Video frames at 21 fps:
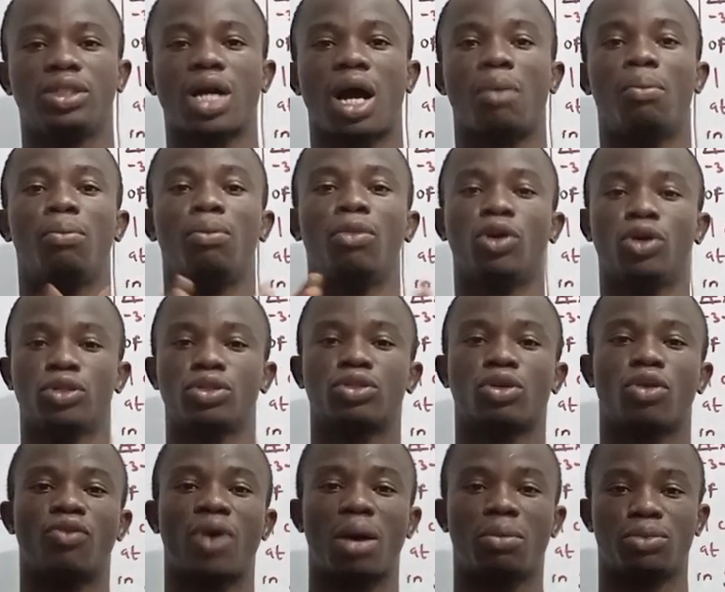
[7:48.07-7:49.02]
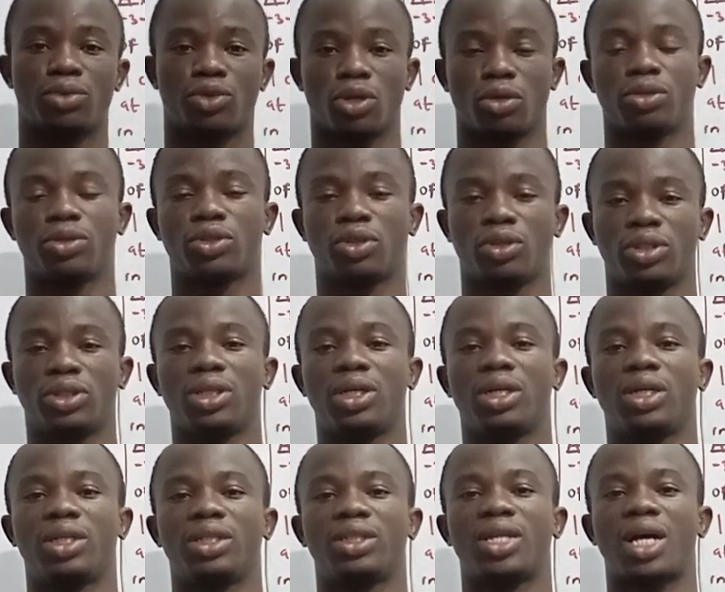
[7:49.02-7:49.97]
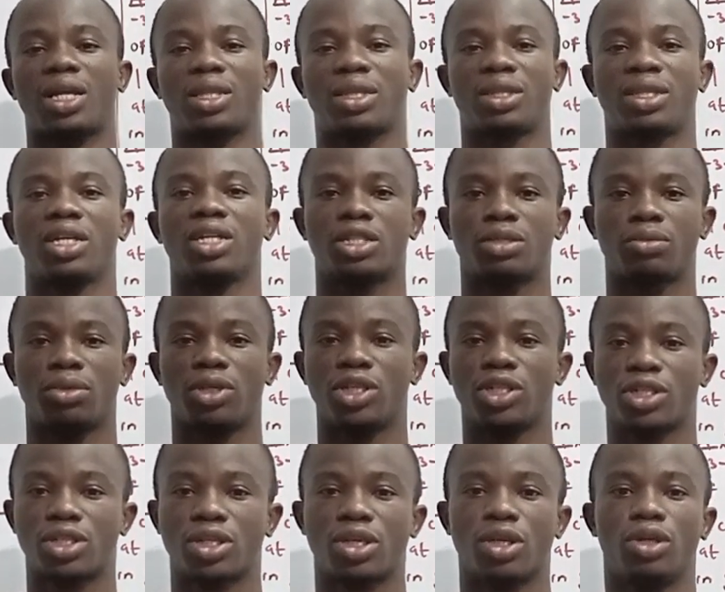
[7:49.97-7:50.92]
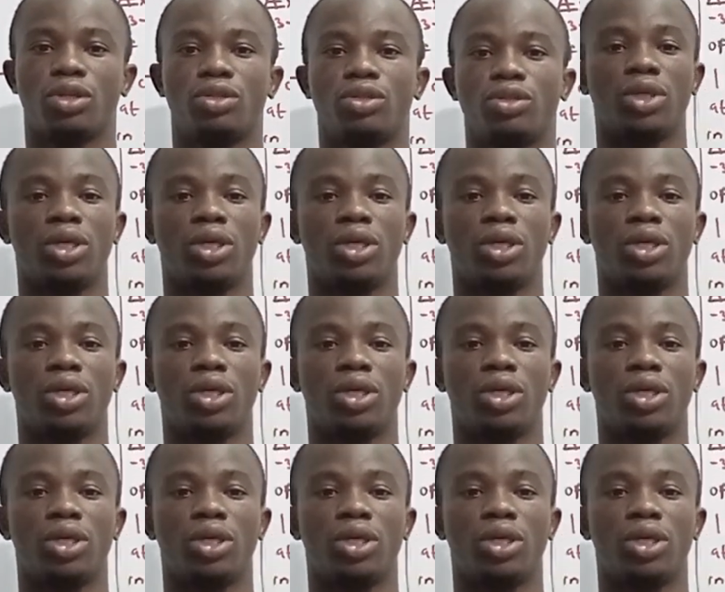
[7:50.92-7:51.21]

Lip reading: amount of absorption that takes place